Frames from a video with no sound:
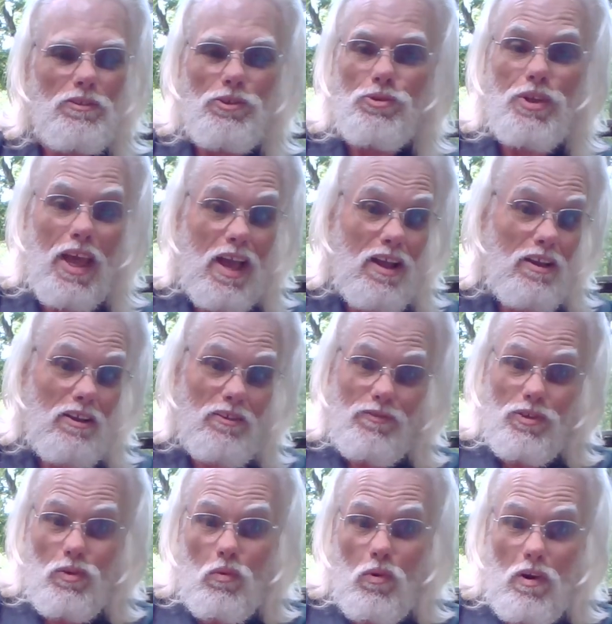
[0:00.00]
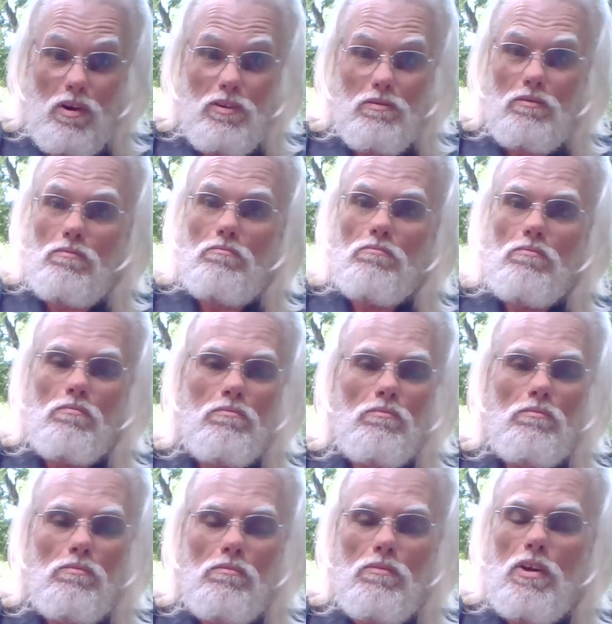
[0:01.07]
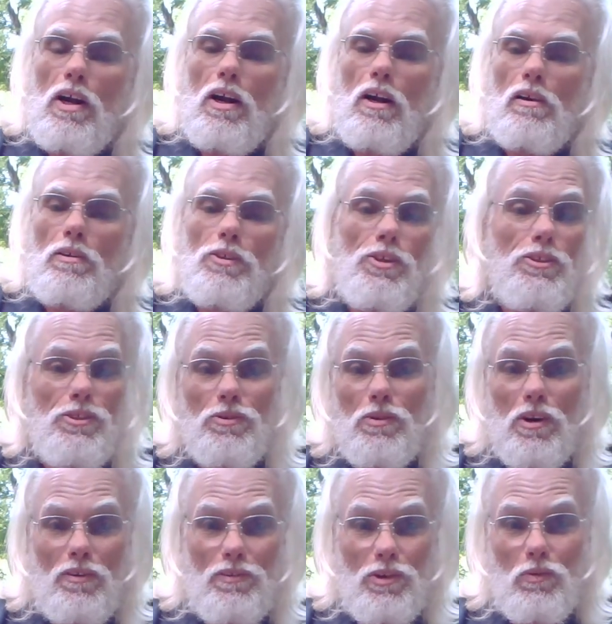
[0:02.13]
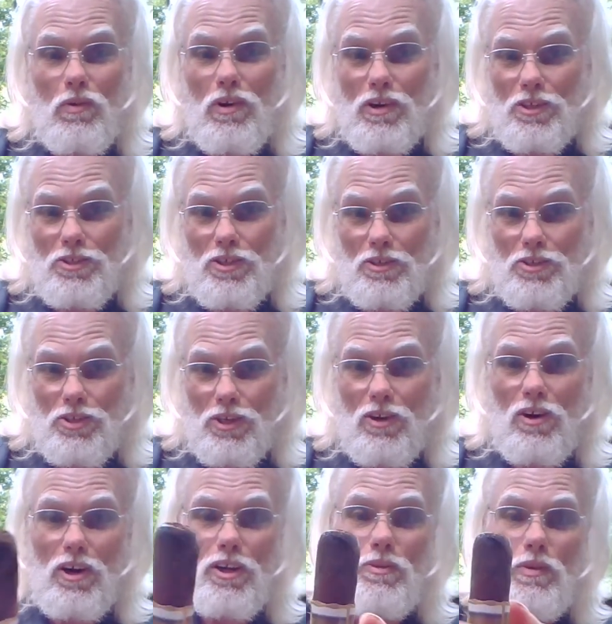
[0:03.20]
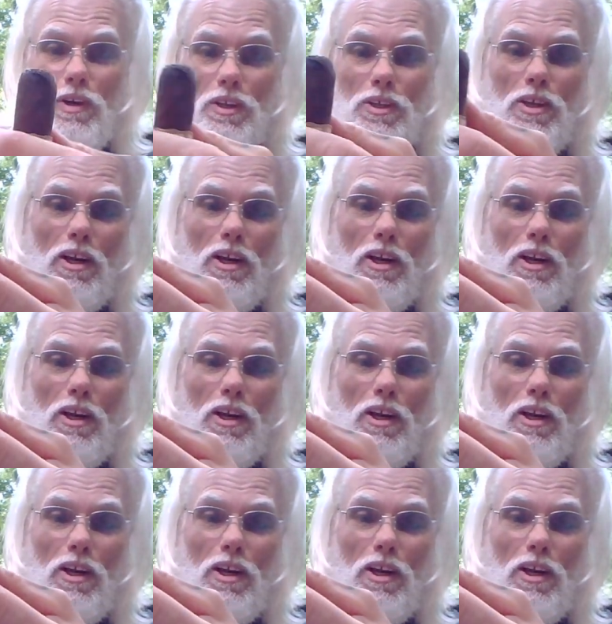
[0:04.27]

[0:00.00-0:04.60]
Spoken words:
You can if you want. You can do whatever you want. It's your cigar. You want to